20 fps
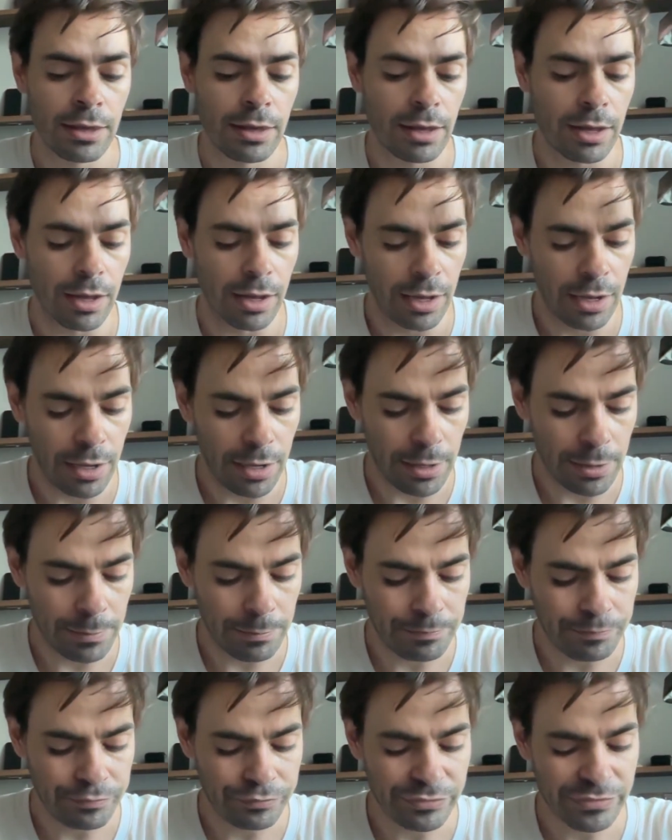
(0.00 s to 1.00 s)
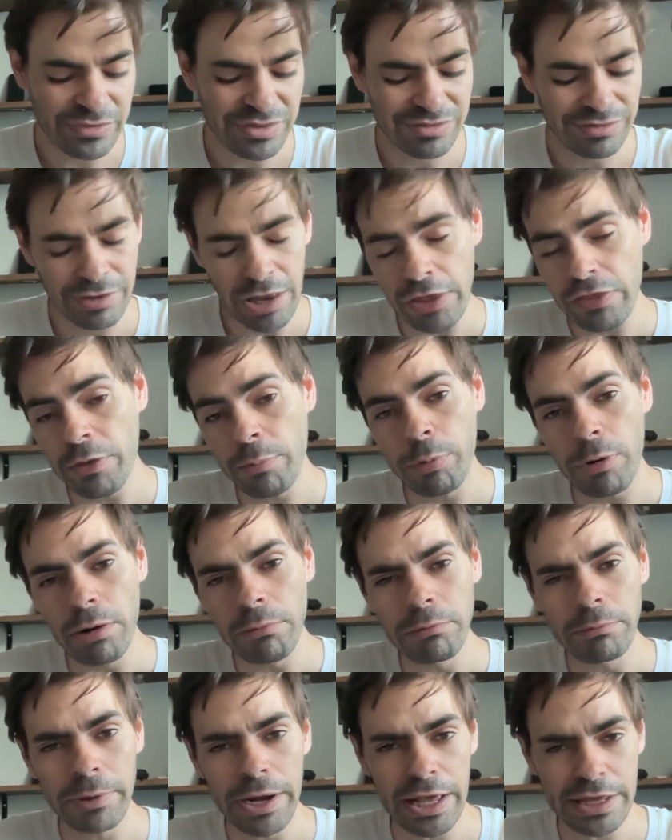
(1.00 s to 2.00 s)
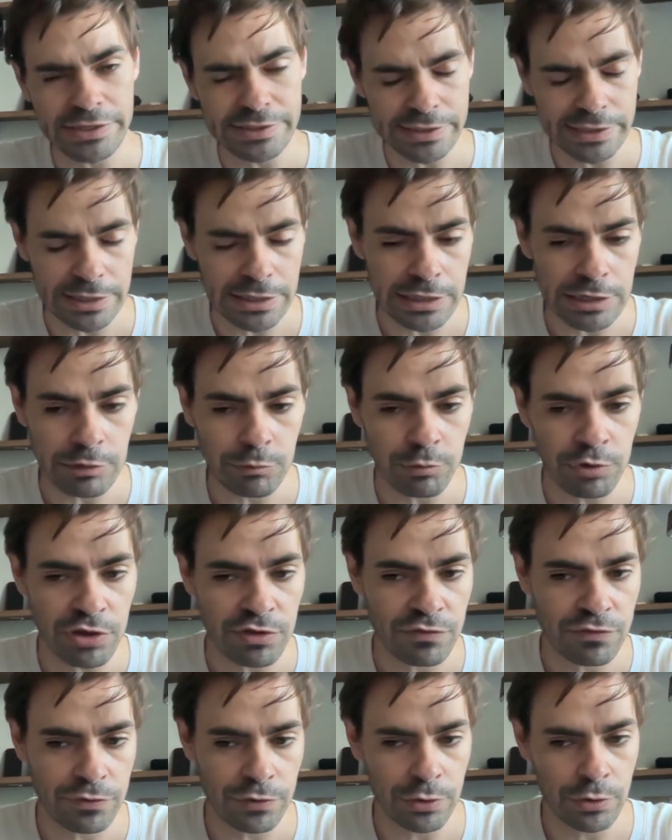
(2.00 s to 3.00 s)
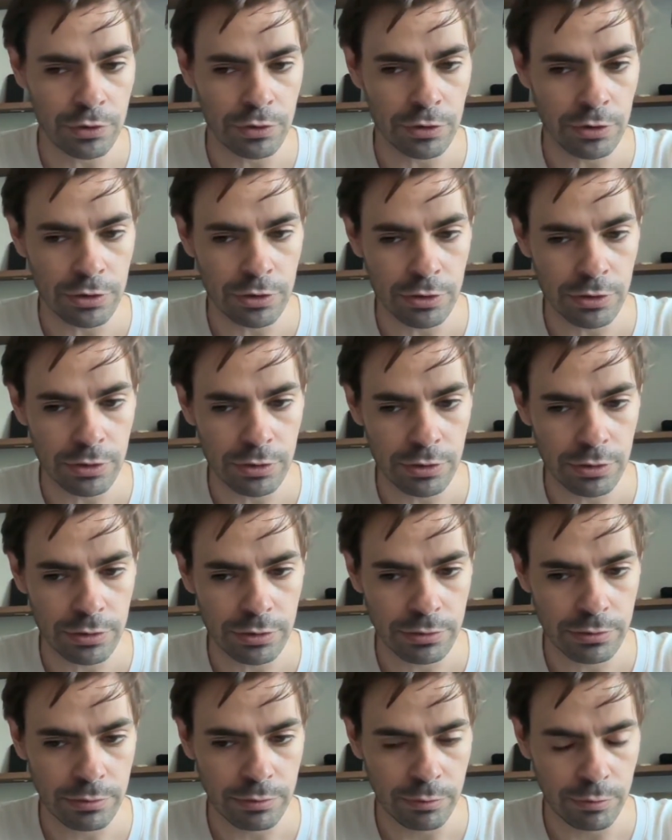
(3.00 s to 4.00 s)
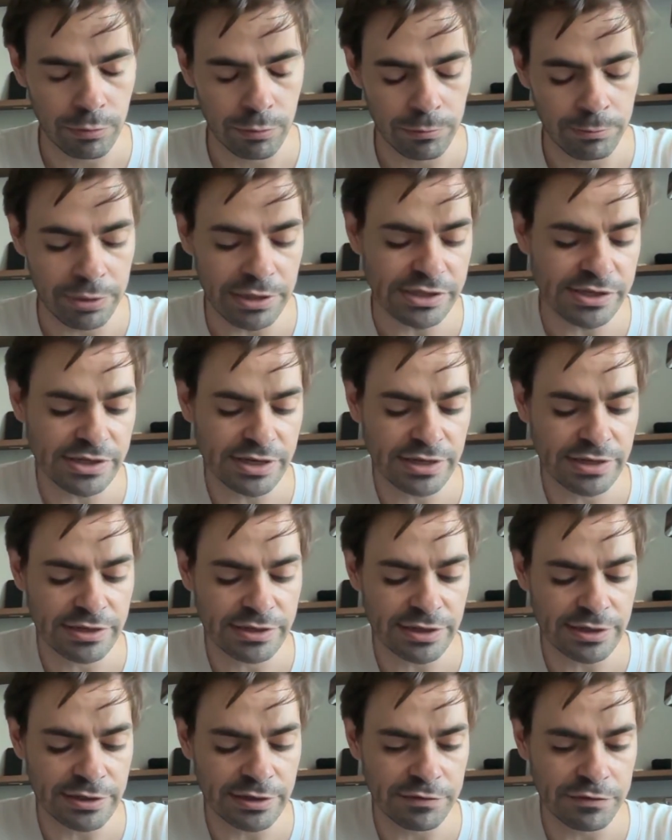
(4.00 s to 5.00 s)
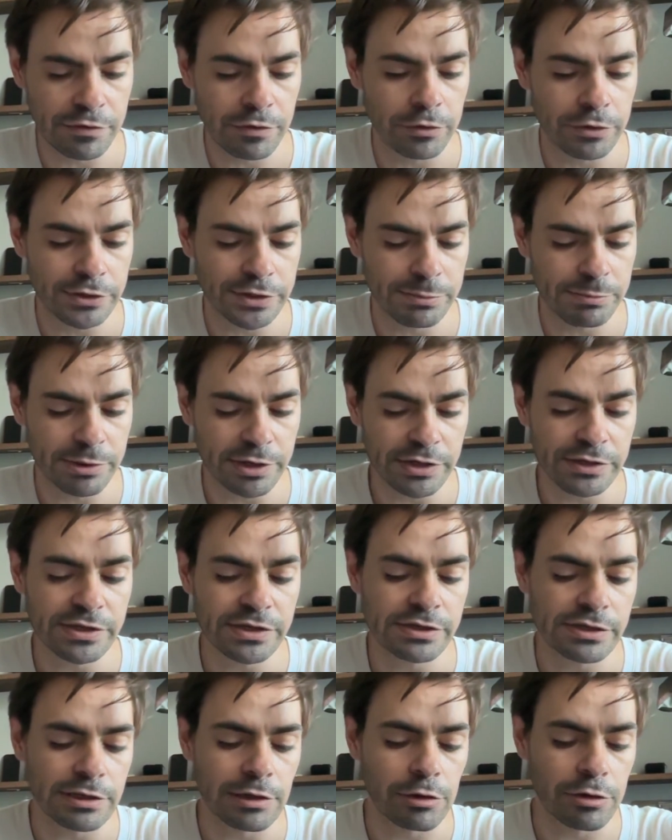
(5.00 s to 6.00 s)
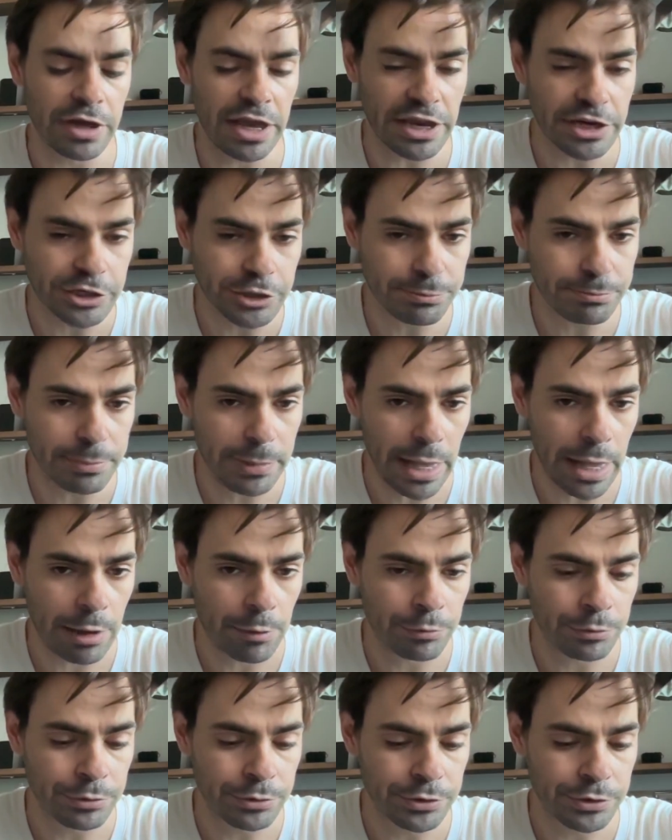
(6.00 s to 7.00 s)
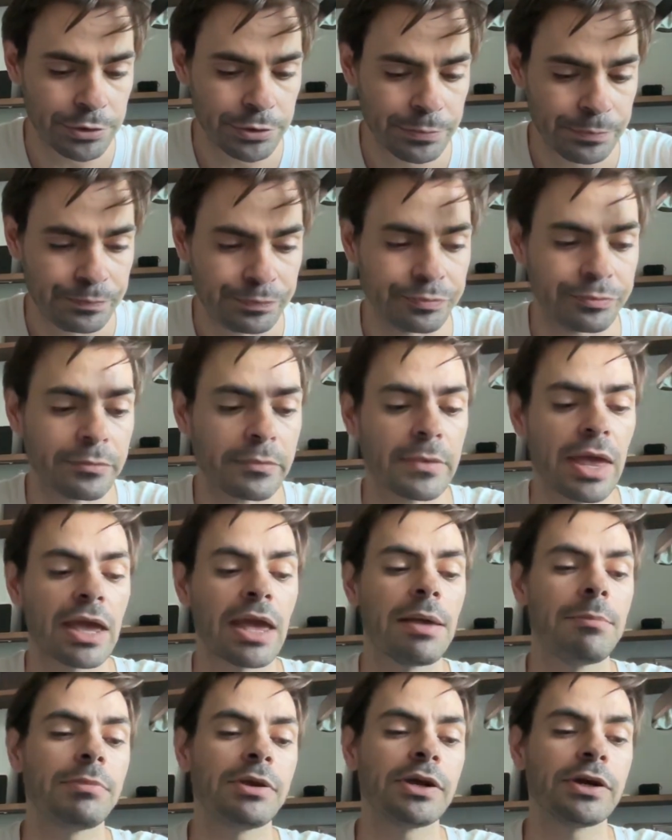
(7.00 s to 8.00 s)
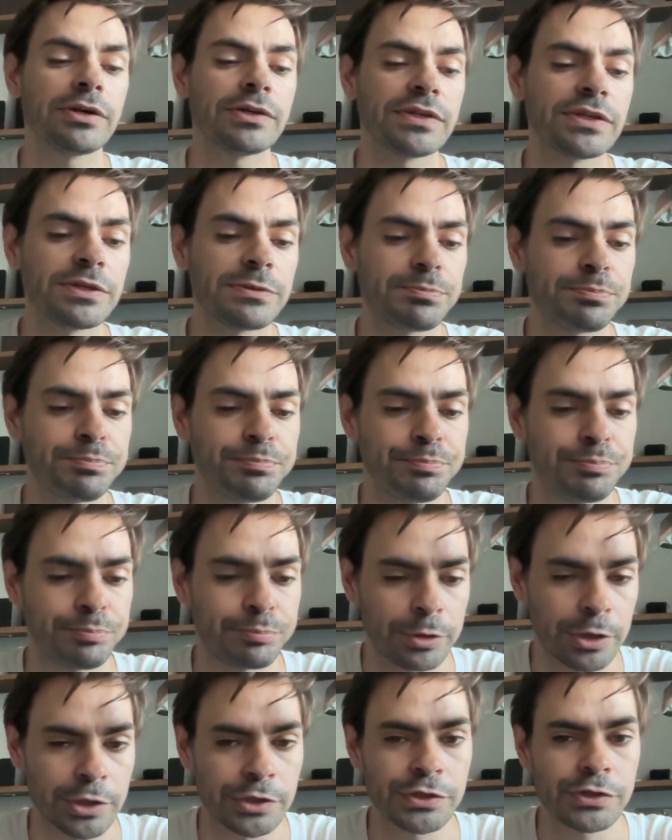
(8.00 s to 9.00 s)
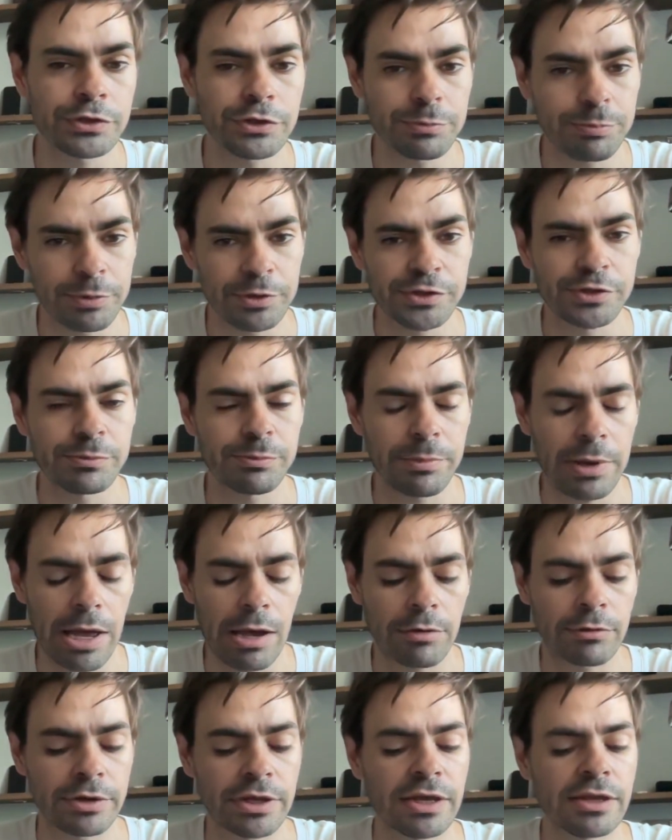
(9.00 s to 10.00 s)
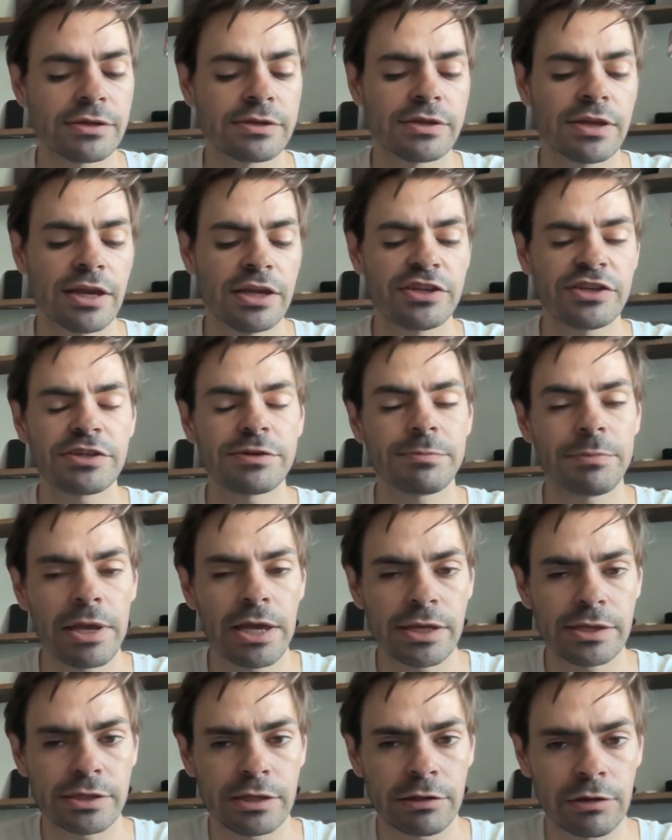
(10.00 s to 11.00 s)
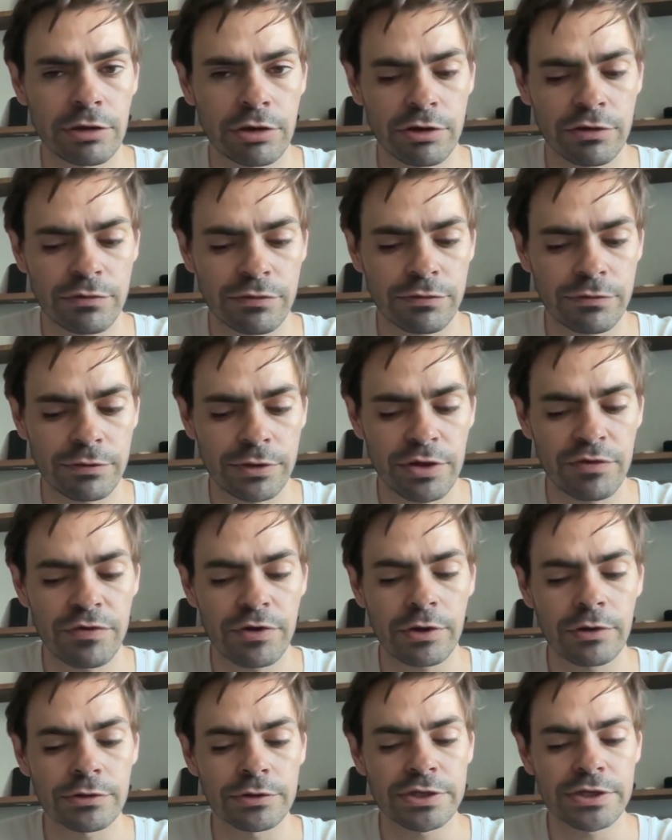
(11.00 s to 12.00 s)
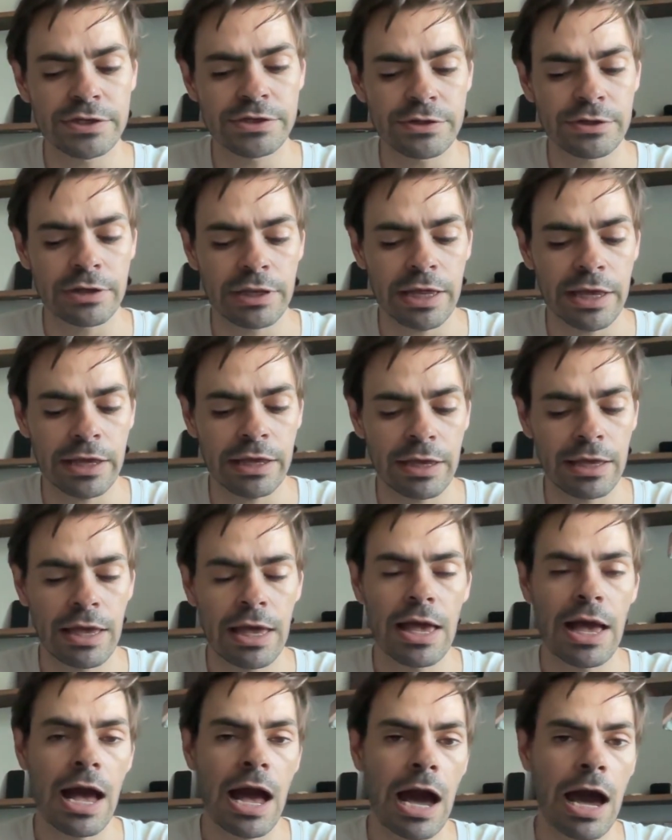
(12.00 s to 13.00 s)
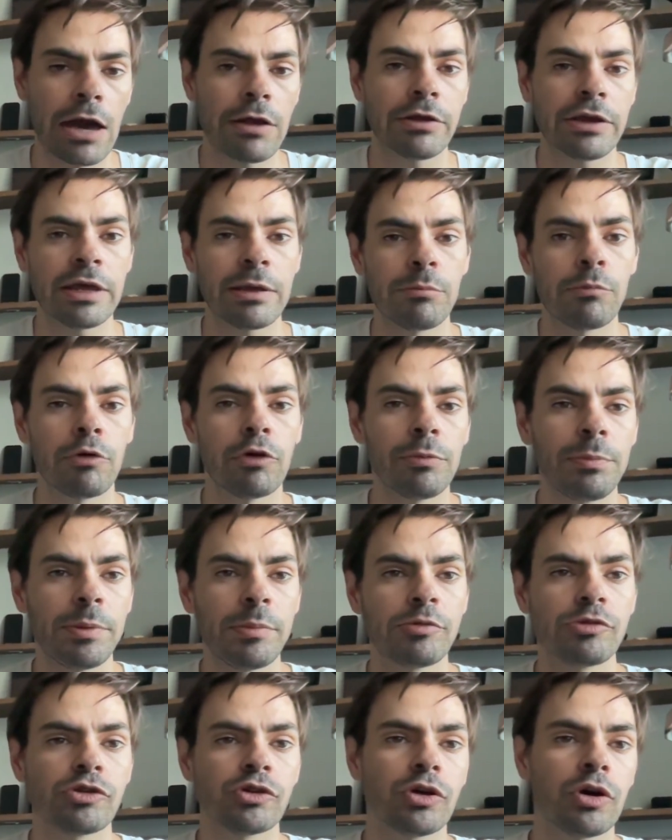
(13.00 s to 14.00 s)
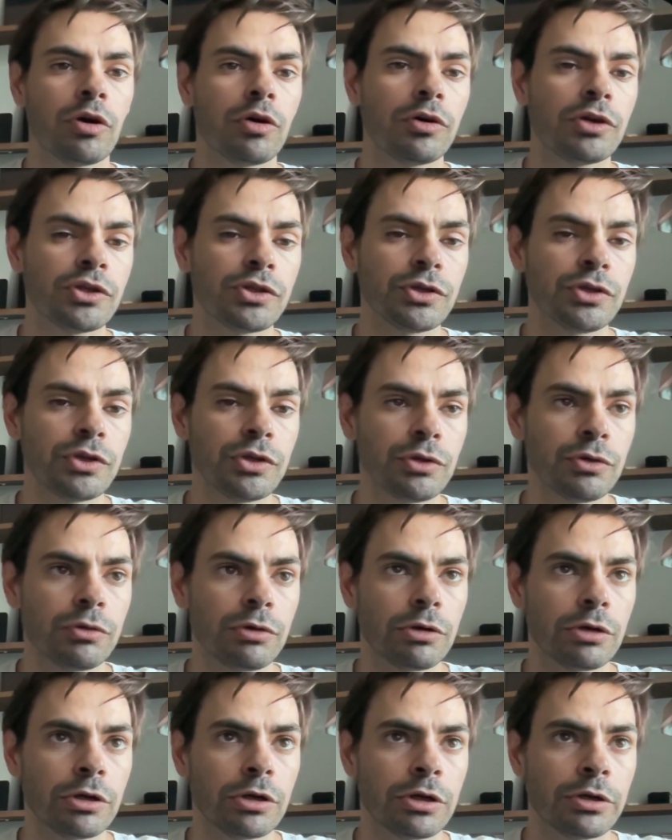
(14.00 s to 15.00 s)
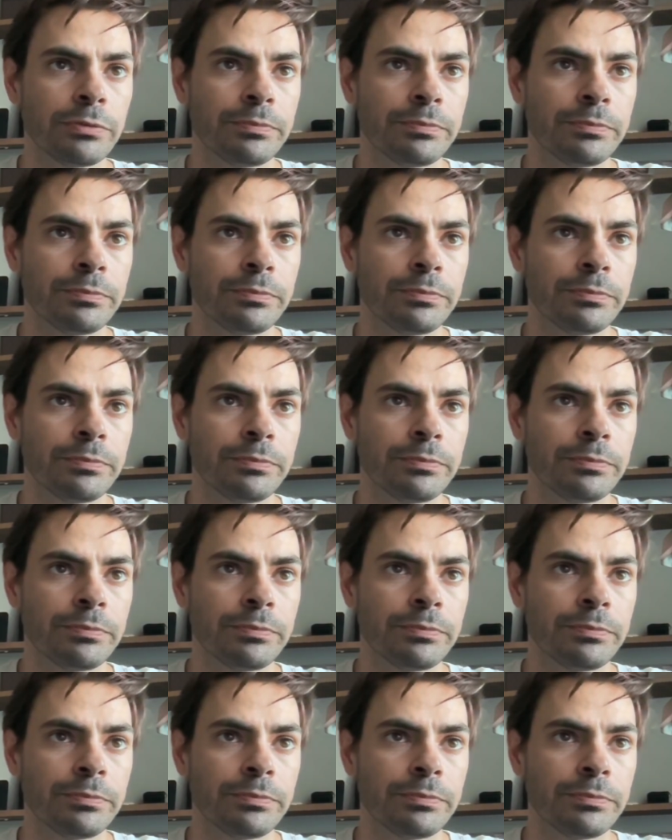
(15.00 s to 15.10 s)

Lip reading: the problem that I see with your business is, of course, because it's location bound and because it's person to person bound, it just makes a lot of difficulties on like how to get more people to go into your